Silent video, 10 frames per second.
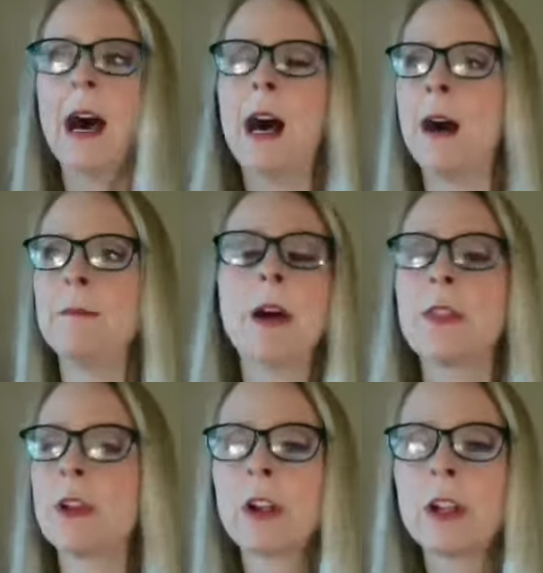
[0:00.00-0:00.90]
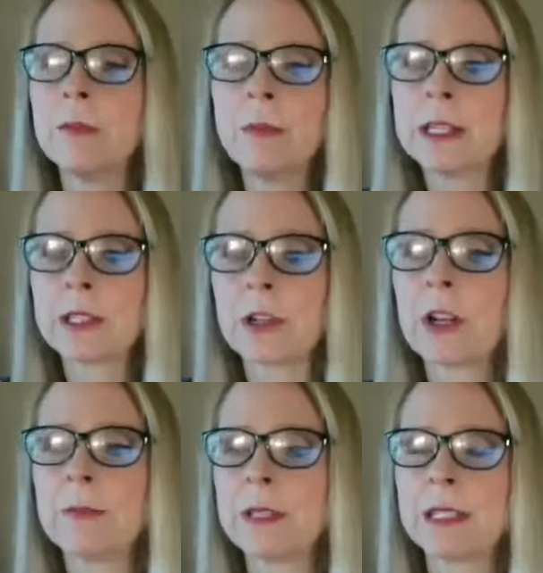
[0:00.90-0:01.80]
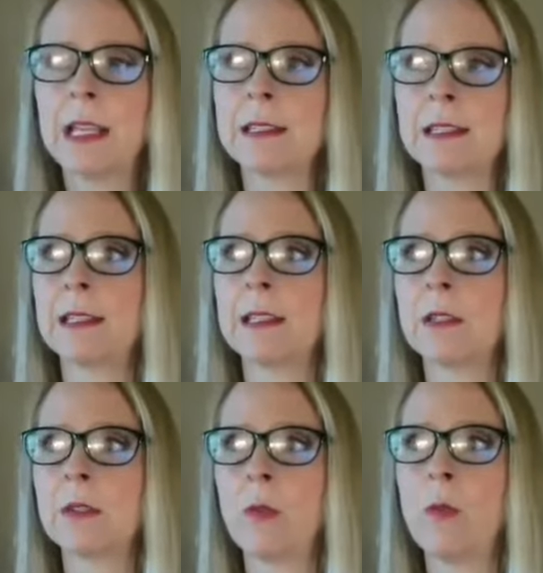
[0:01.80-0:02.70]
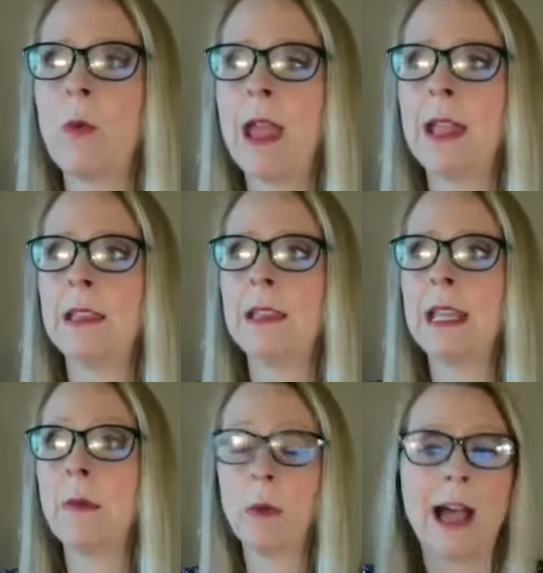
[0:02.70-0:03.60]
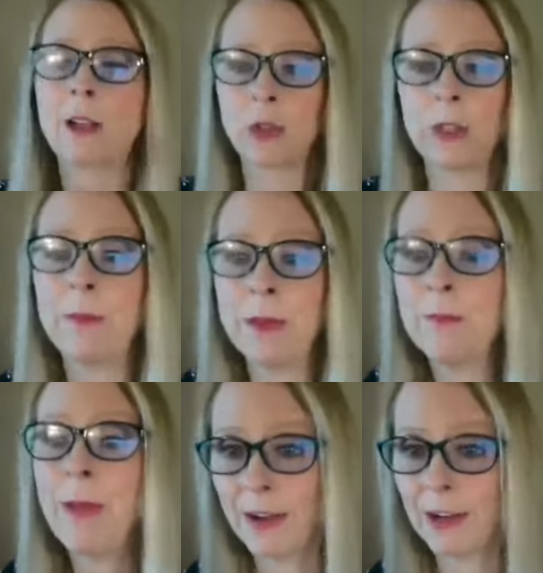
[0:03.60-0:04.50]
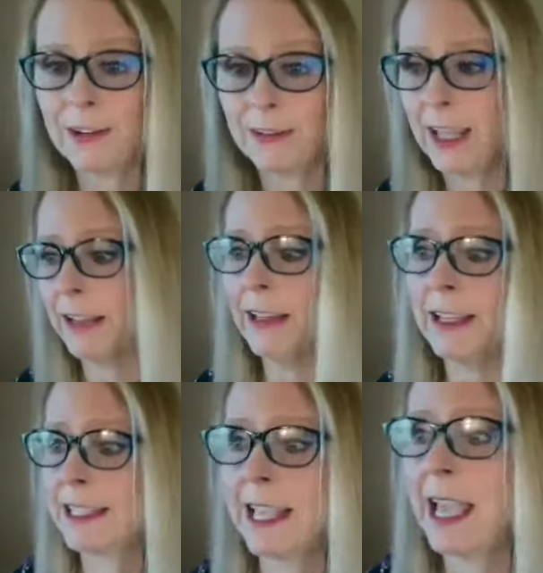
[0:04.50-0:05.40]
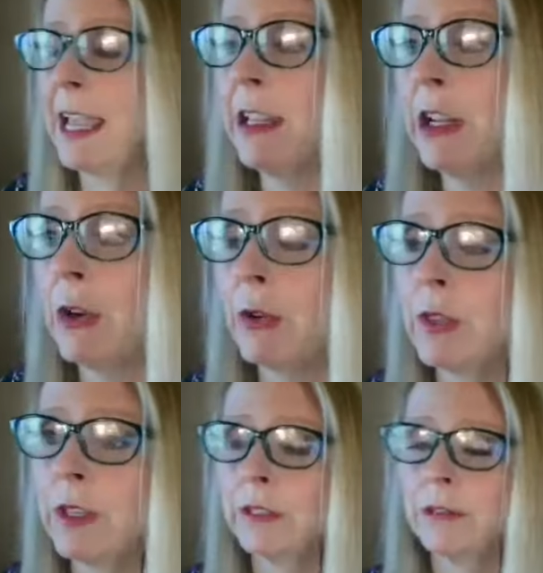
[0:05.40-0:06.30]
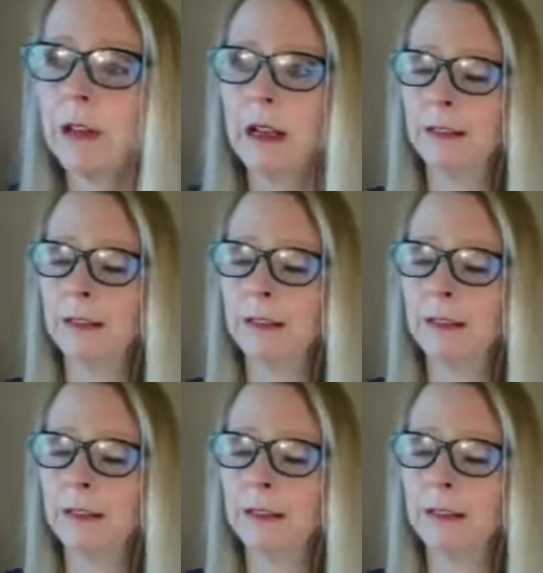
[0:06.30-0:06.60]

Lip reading: Now, there are going to be circumstances when it will actually be better. Like, let's say, the